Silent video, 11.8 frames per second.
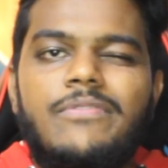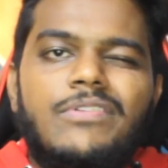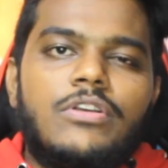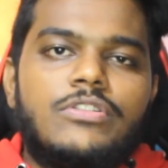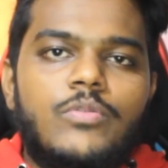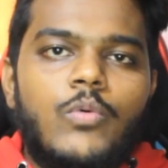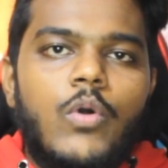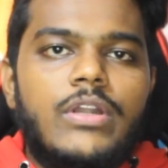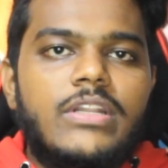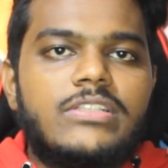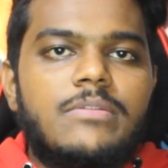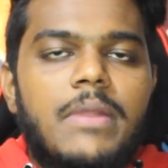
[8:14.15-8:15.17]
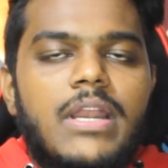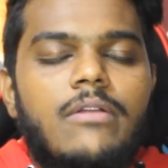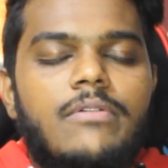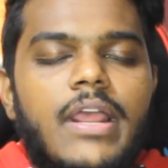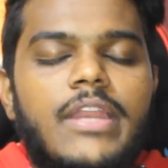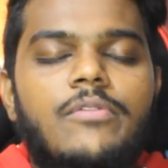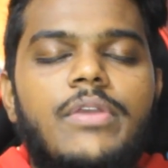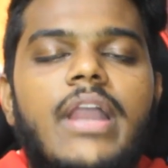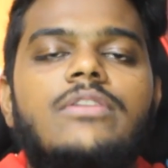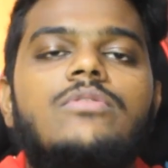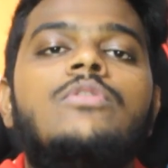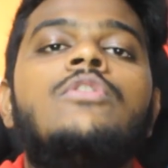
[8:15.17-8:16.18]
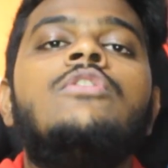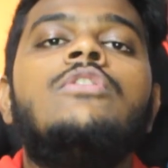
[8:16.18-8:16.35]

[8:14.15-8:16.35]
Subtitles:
Even though it's old, doesn't matter, I'll try to react to.